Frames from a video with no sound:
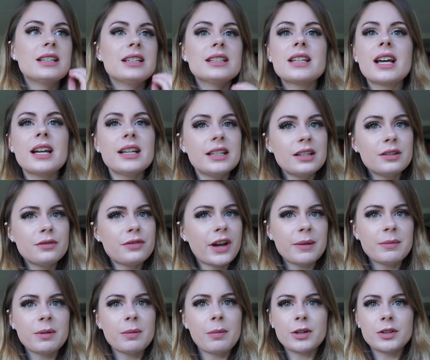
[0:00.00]
This guy didn't
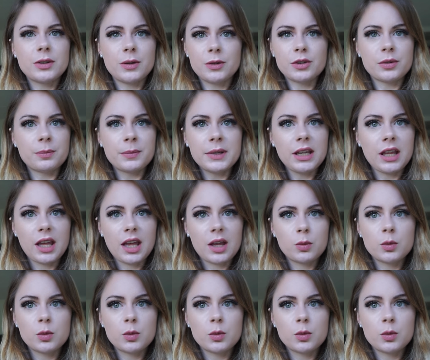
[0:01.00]
find me by social media.